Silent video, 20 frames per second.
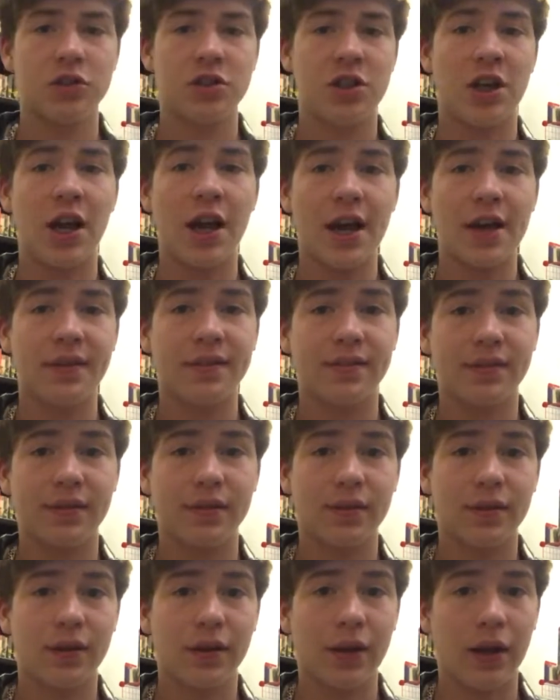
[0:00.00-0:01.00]

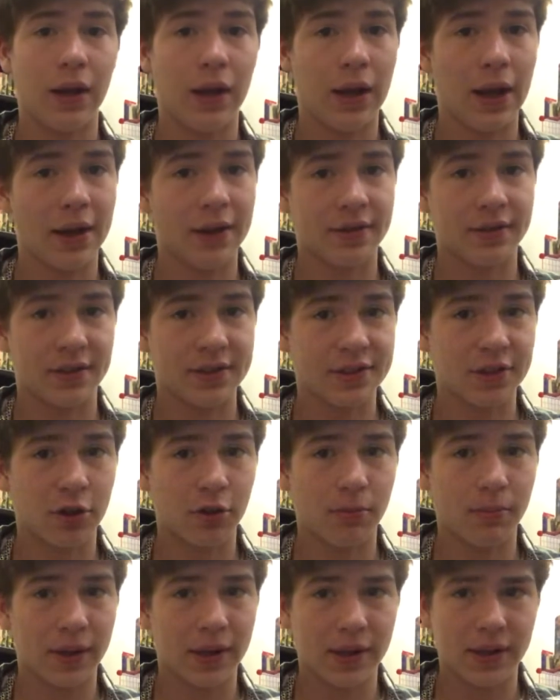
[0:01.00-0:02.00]
Yes, ladies and
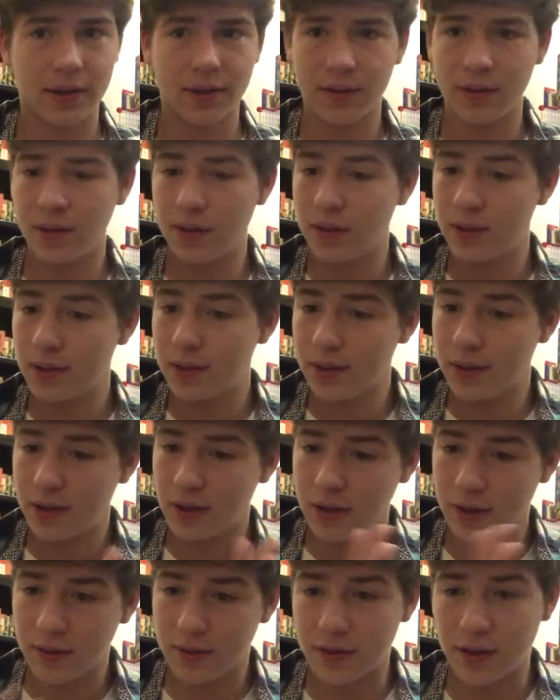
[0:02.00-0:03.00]
gentlemen,
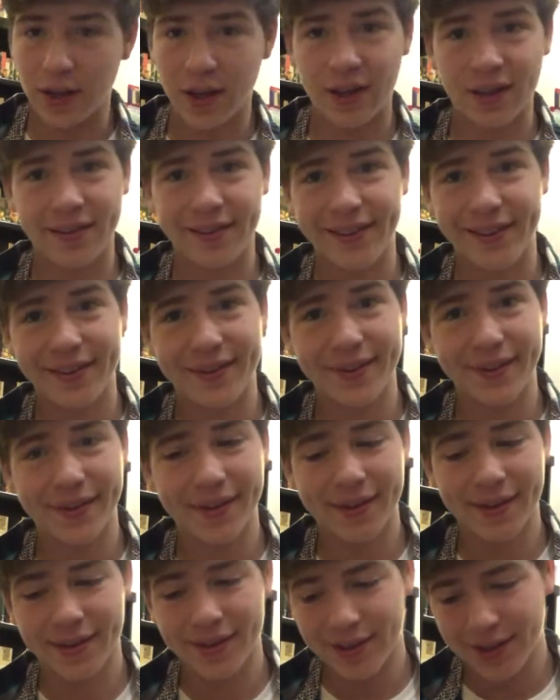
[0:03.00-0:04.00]
this
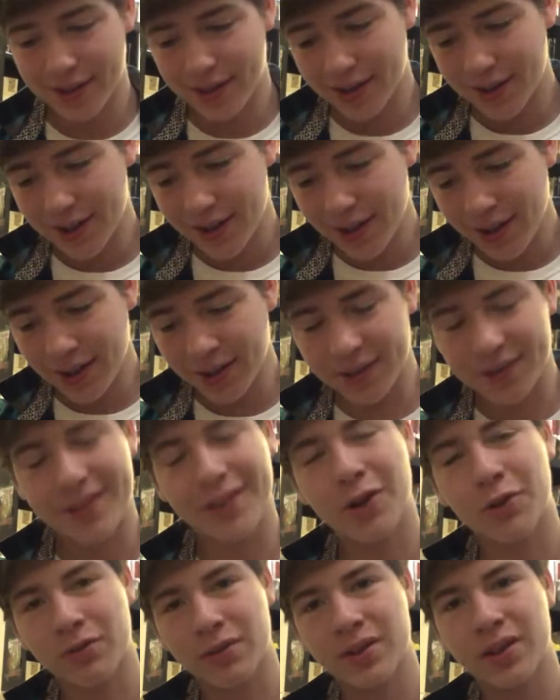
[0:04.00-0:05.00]
is
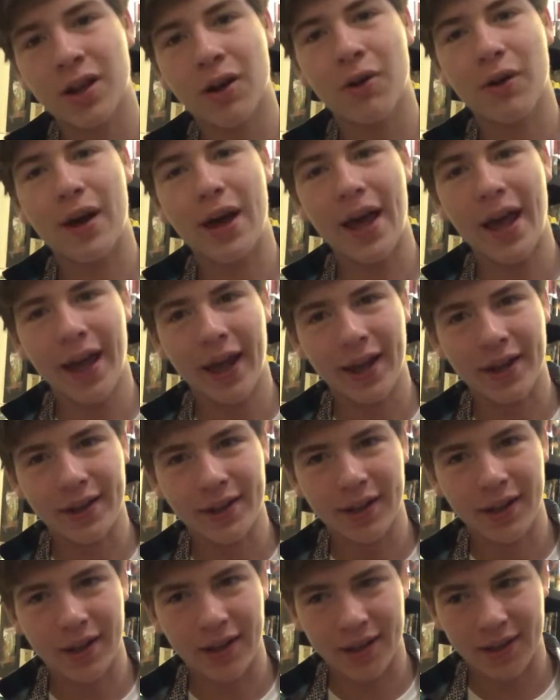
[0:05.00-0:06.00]
the original
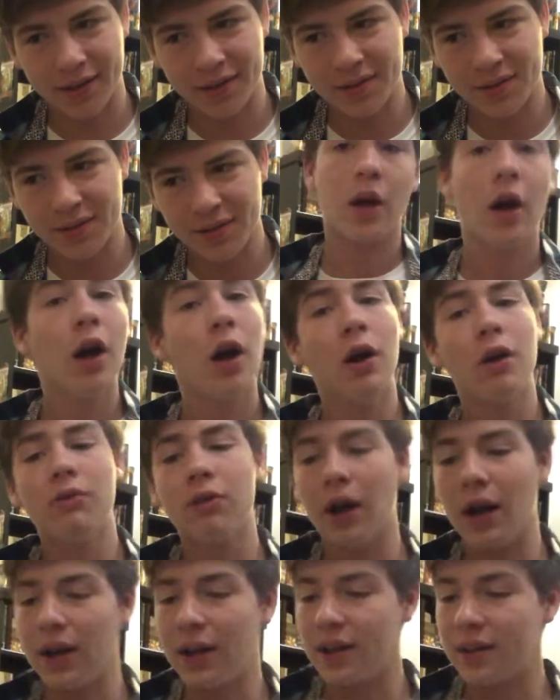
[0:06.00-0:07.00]
NES,
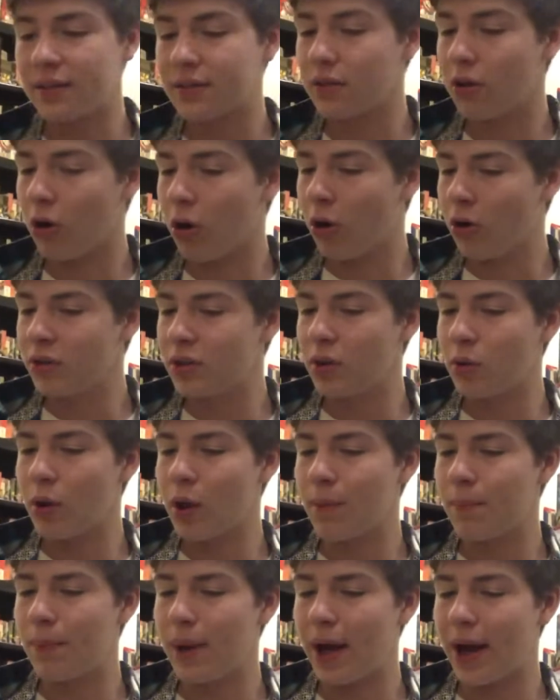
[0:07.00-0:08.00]
released all the
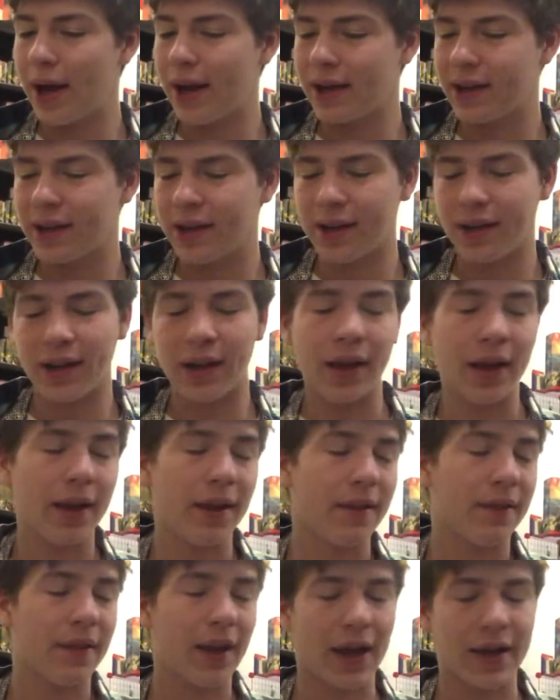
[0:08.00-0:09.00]
way back
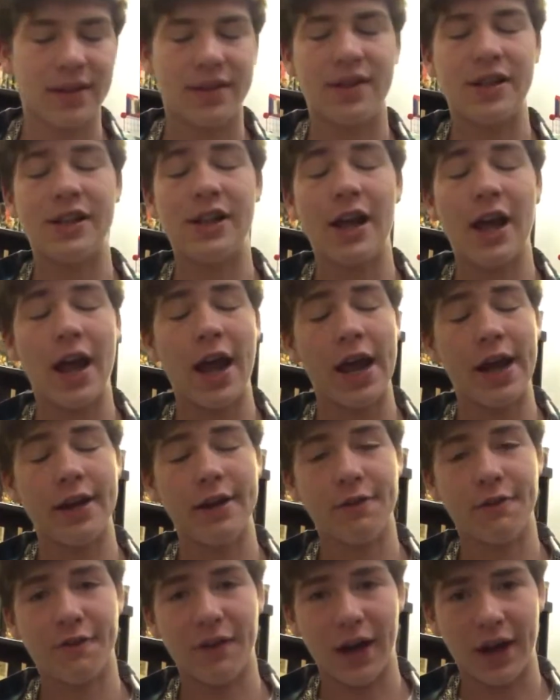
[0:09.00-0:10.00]
in
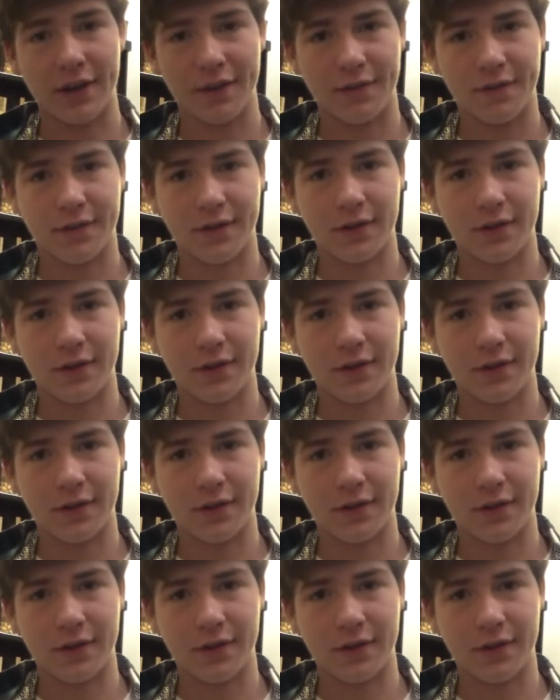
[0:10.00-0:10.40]
1985.